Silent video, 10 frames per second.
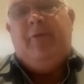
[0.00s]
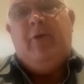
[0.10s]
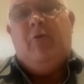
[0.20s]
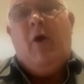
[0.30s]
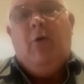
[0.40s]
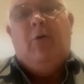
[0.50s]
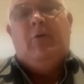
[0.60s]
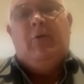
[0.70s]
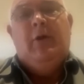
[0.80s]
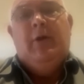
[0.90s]

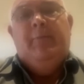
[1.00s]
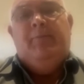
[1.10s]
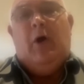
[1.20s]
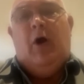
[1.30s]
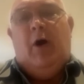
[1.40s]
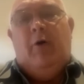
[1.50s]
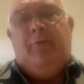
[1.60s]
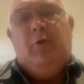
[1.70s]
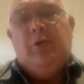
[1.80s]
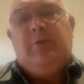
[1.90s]
role of
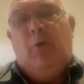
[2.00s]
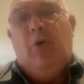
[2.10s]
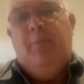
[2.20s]
your smaller